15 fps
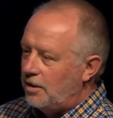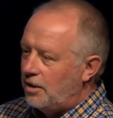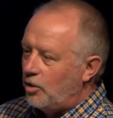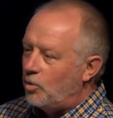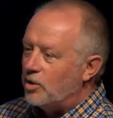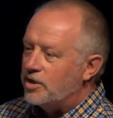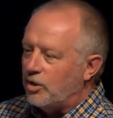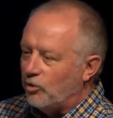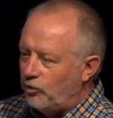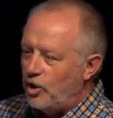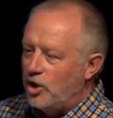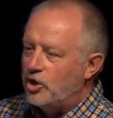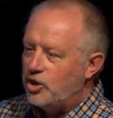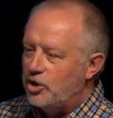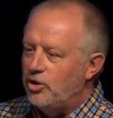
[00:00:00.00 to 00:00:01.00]
was the
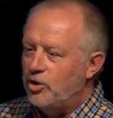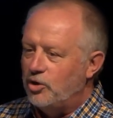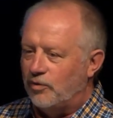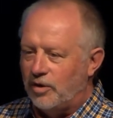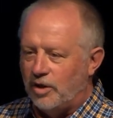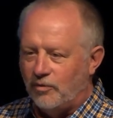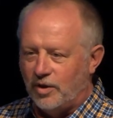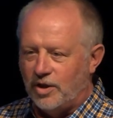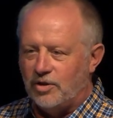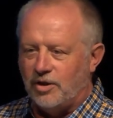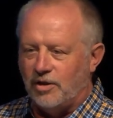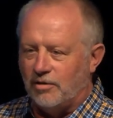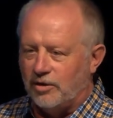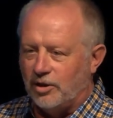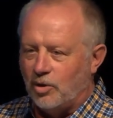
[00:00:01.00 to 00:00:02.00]
first news from the
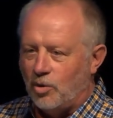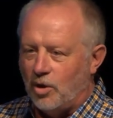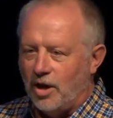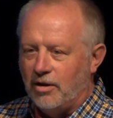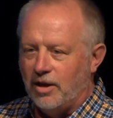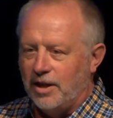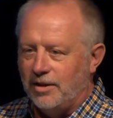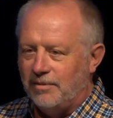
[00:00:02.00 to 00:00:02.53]
Fitzgerald inquiry.